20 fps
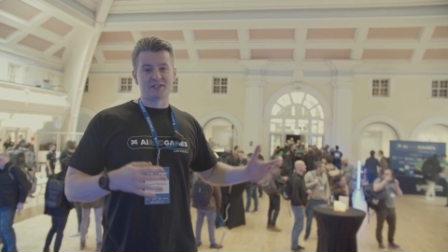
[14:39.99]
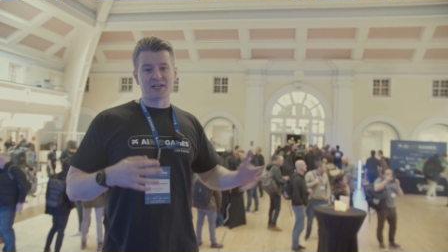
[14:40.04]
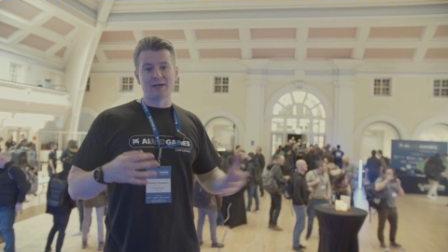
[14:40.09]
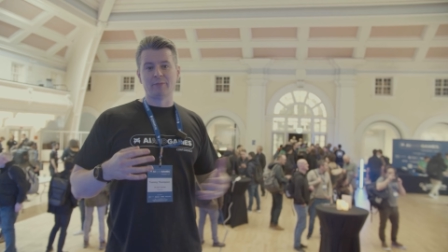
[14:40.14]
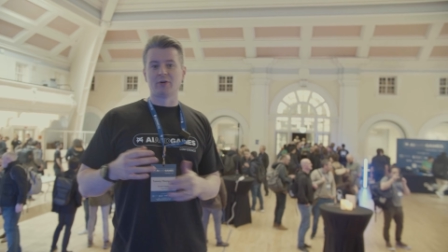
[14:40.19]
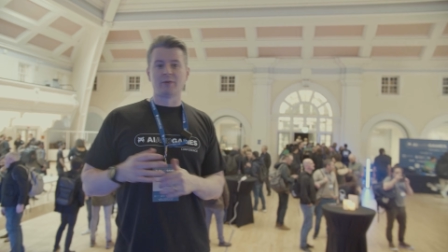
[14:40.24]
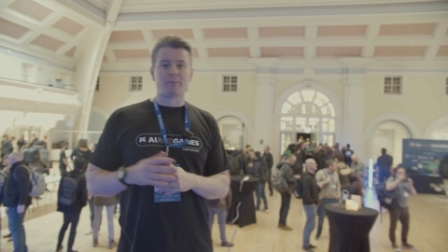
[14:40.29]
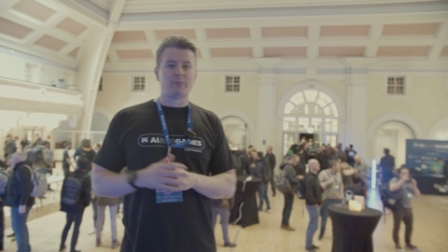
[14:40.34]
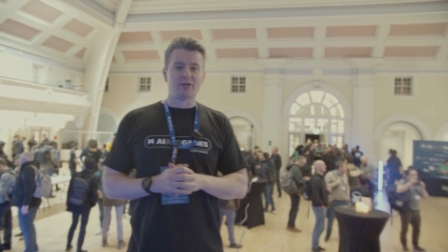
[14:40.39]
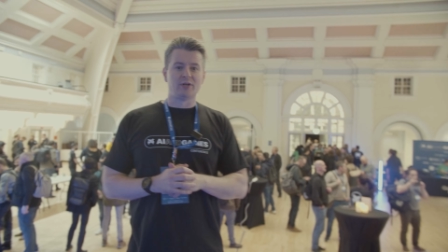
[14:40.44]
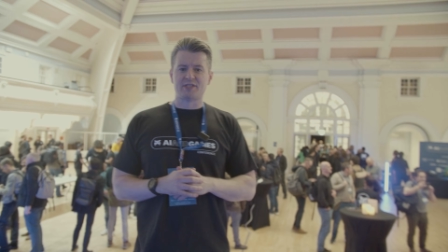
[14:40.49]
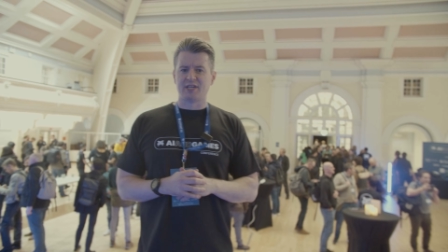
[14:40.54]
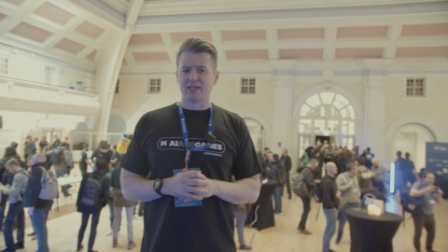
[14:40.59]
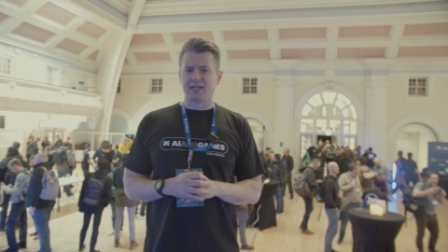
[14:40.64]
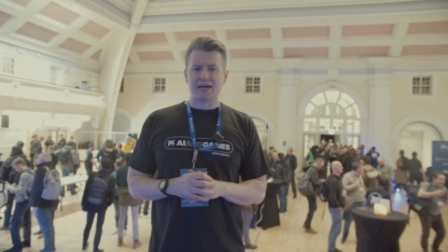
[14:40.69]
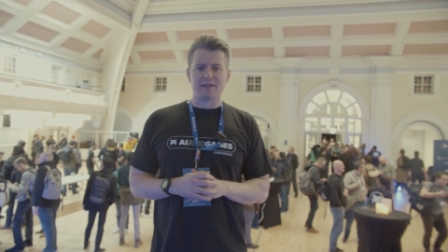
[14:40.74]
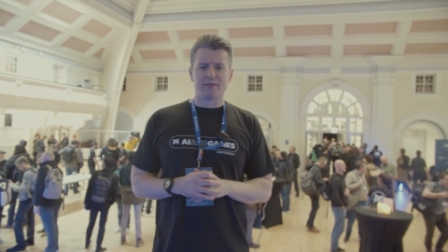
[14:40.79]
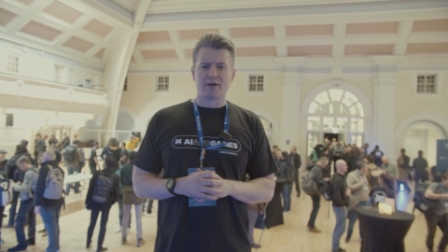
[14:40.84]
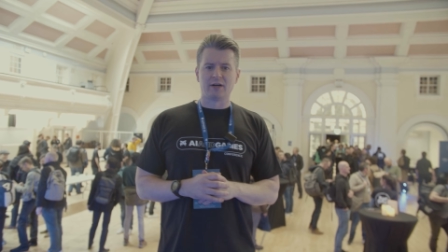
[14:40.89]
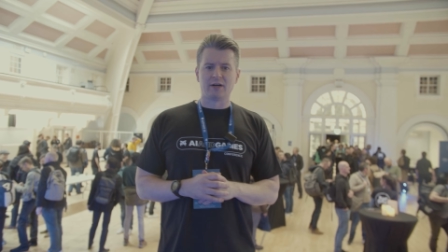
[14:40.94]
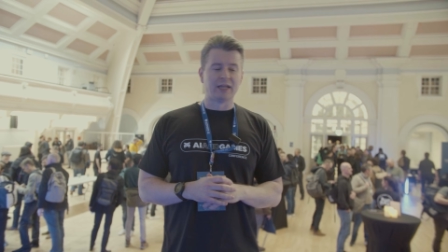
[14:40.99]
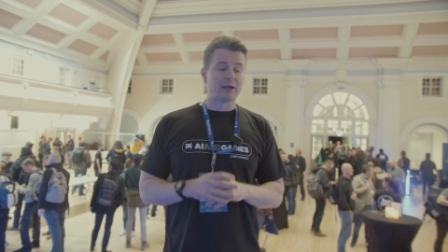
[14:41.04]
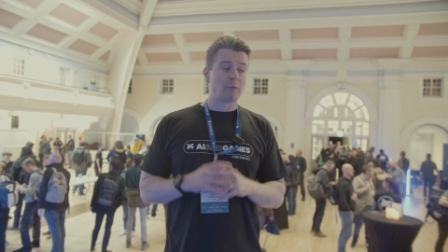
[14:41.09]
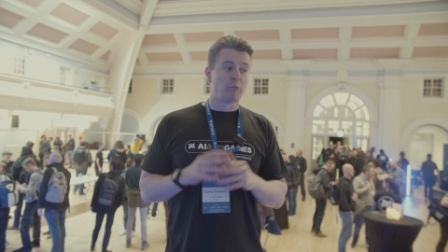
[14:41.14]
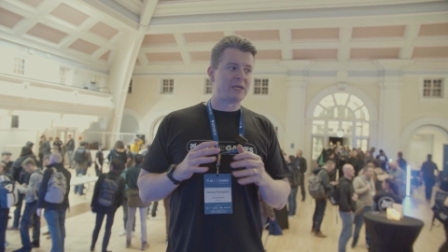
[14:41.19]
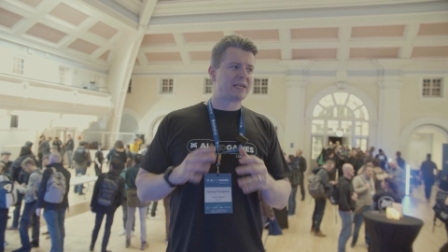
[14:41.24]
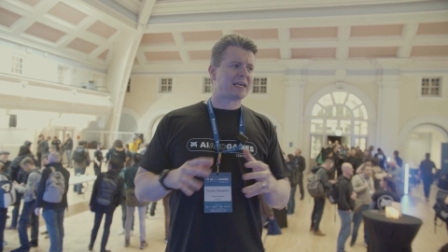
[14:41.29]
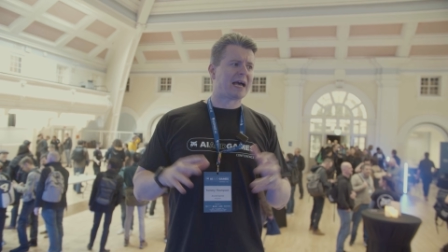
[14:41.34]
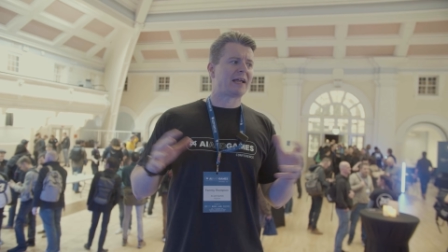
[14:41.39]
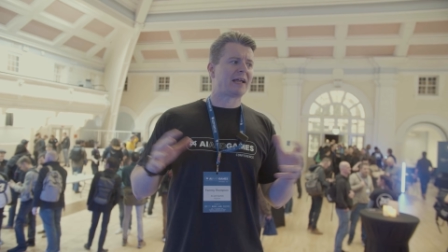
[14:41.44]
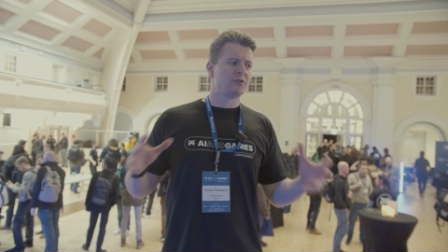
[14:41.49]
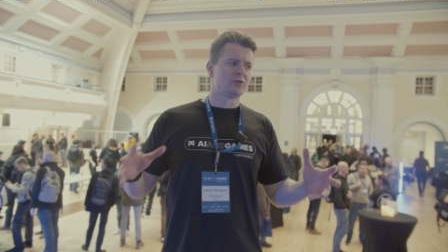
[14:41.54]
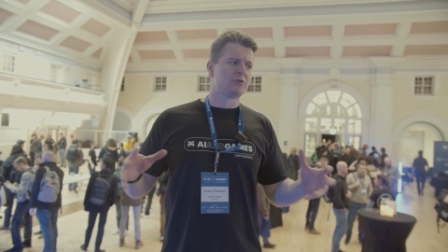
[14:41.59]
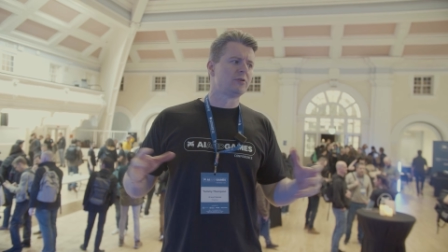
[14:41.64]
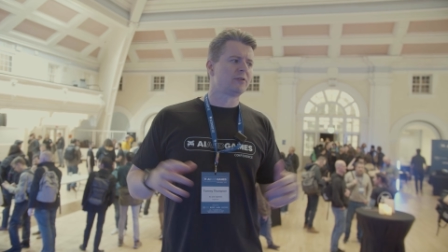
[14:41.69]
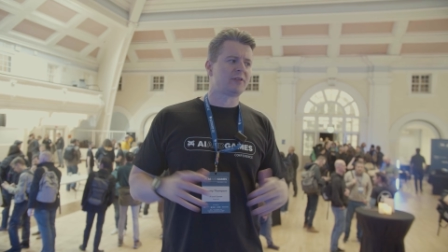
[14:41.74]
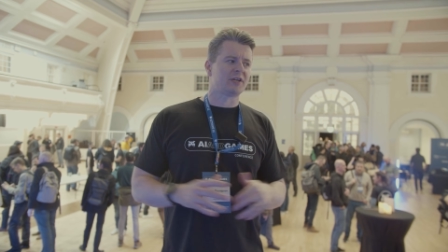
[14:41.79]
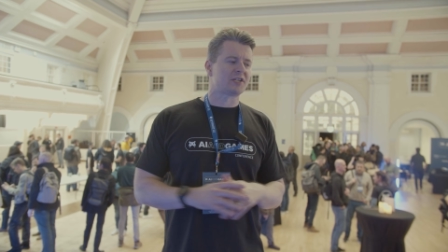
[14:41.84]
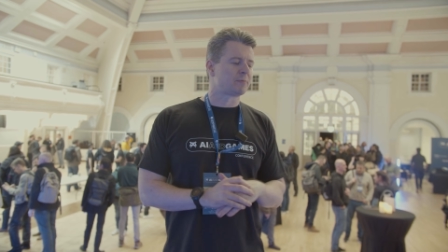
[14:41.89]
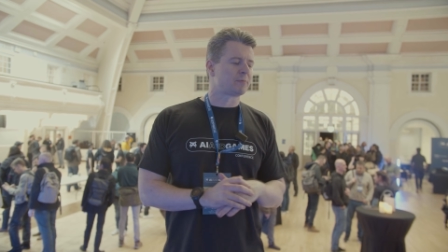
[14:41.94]
able to put together. Like, we can't
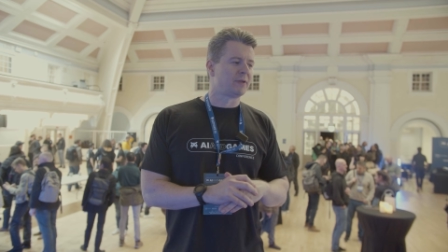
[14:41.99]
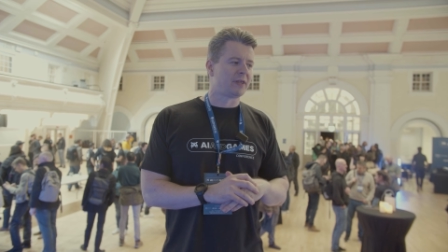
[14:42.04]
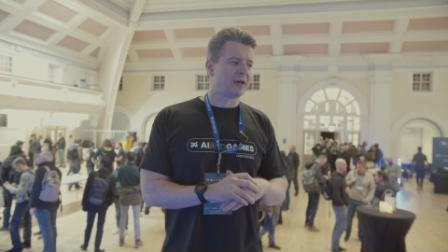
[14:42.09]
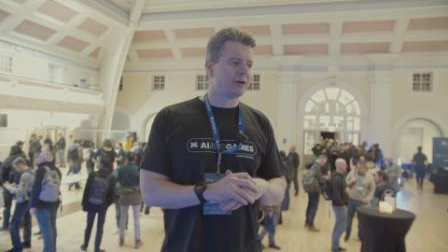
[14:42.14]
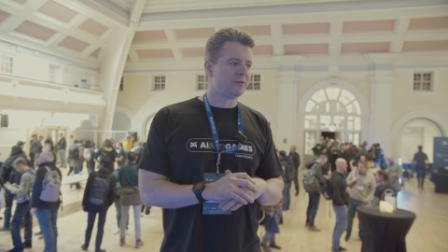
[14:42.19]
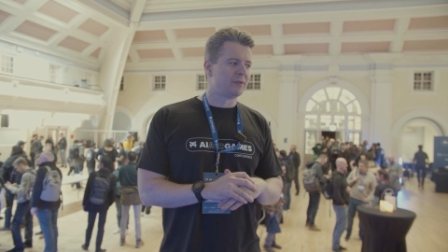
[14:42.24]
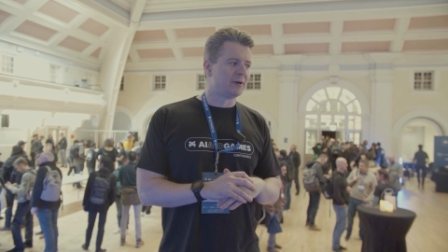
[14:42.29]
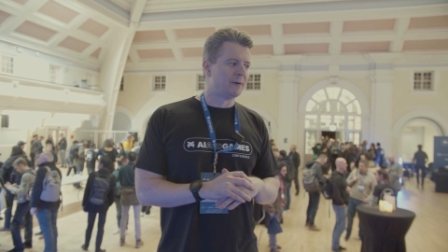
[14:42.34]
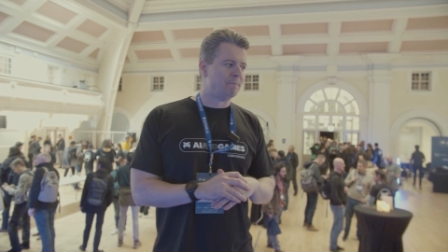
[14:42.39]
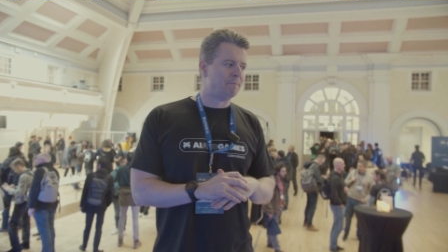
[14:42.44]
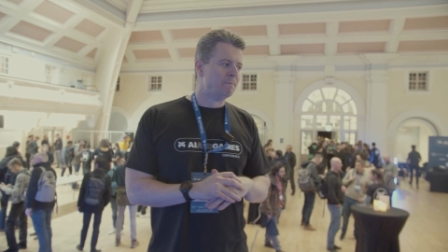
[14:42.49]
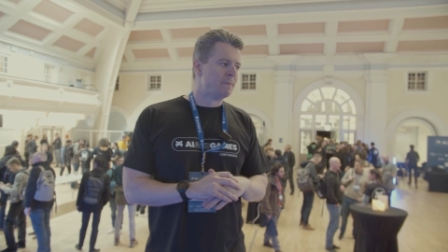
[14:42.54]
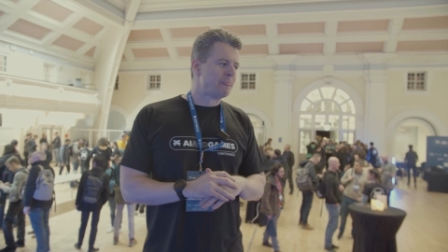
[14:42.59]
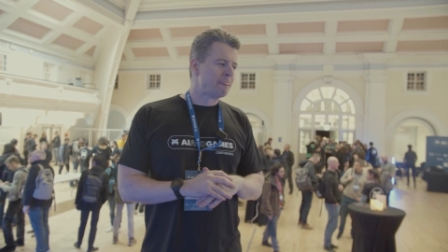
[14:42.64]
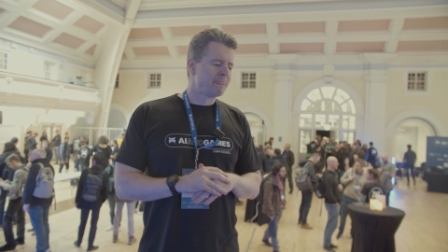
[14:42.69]
do this without them.